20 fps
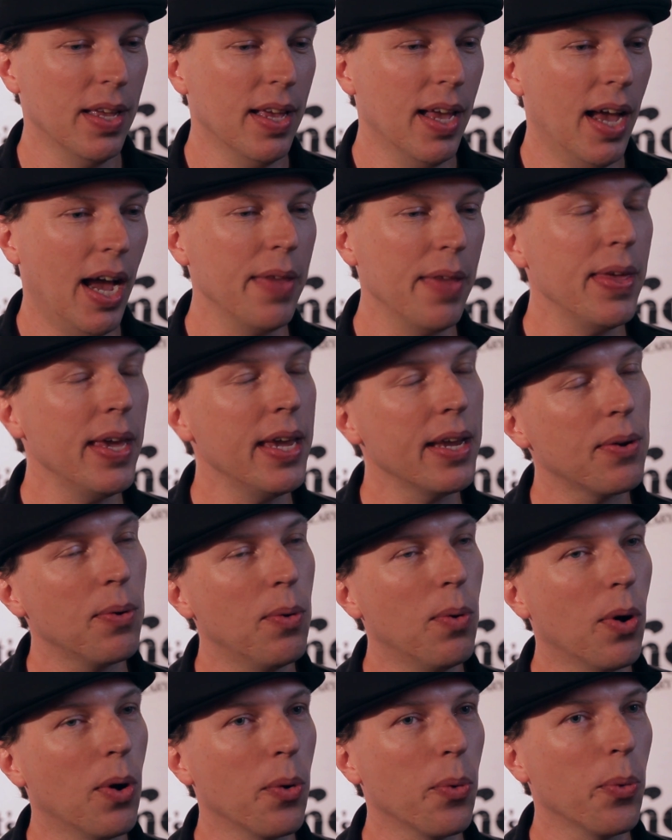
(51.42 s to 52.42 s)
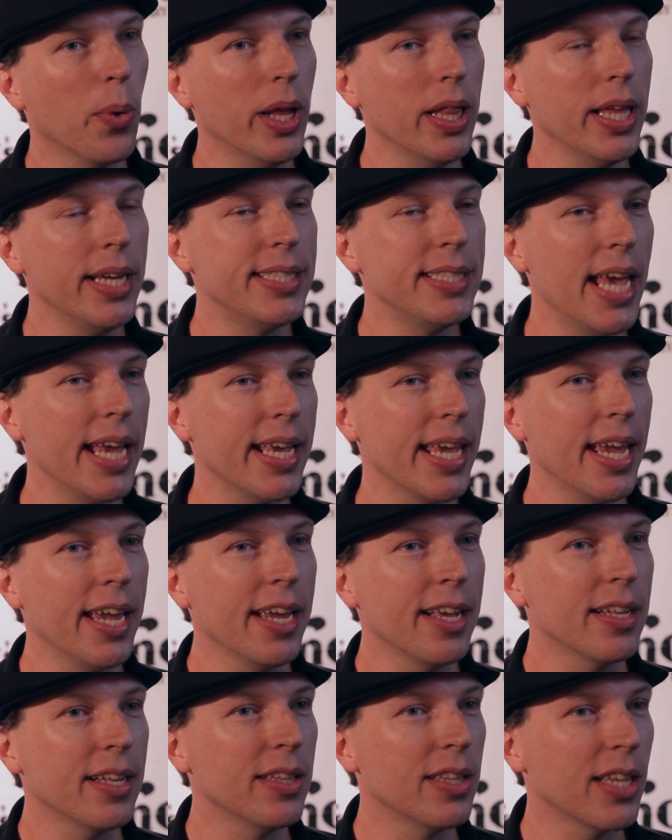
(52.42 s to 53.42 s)
I think we're really taking
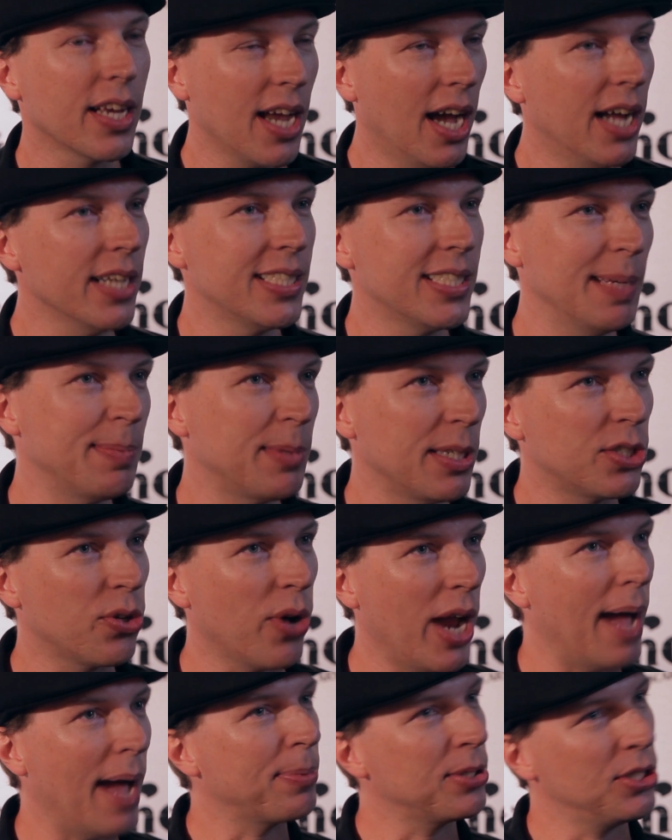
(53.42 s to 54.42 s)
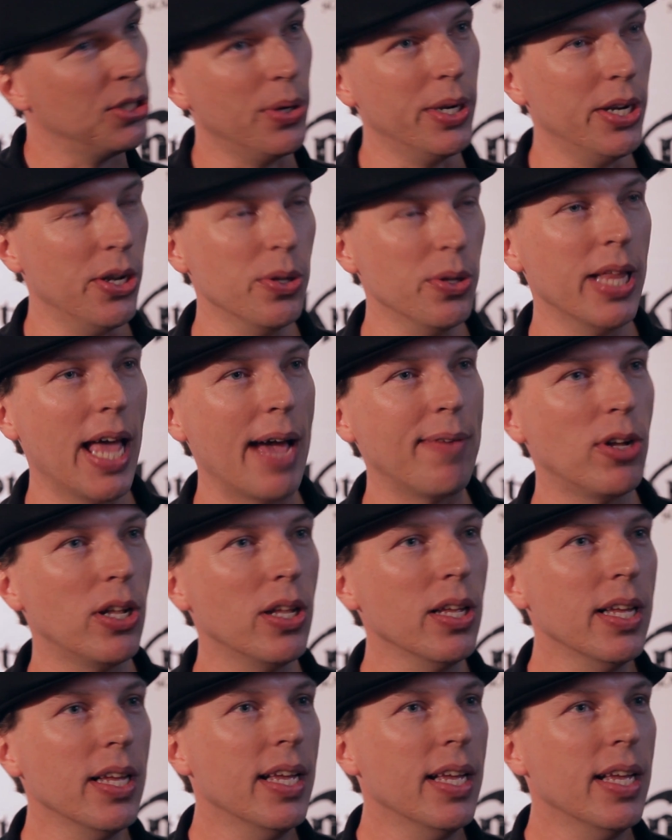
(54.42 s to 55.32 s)
the concept of trap to a new level